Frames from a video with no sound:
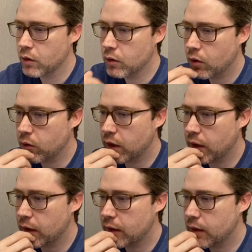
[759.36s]

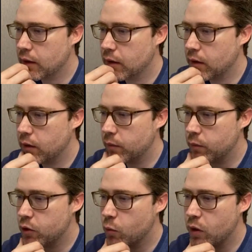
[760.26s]
Okay,
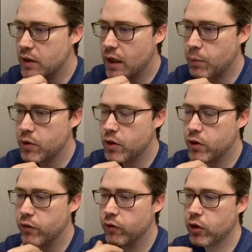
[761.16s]
so what is
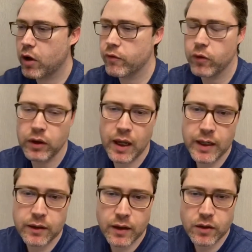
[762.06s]
liposuction recovery
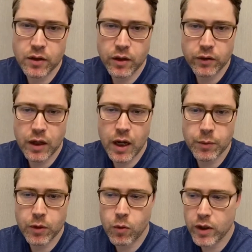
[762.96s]
like? That's another
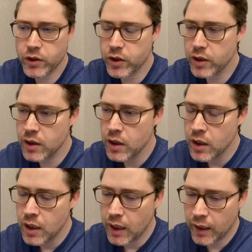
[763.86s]
common question.
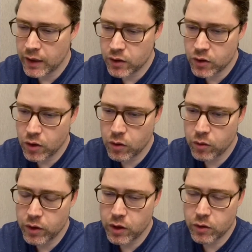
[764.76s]
And
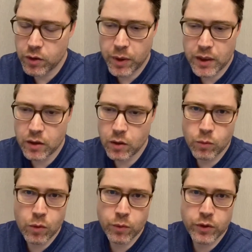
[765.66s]
so, depending on
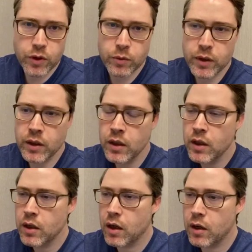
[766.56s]
what we're doing,
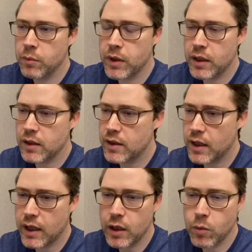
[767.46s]
it can
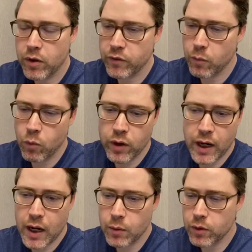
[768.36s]
take anywhere from 1
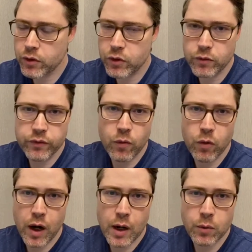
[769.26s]
hour to
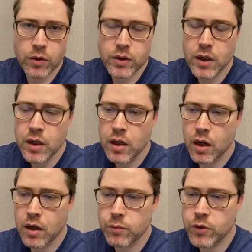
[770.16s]
4 hours
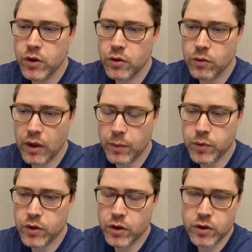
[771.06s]
to do
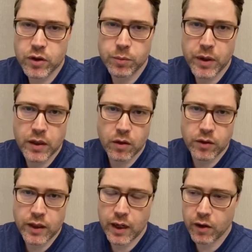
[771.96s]
liposuction, depending on
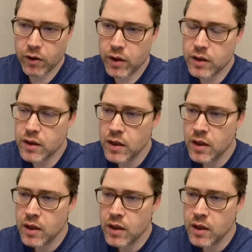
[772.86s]
the areas.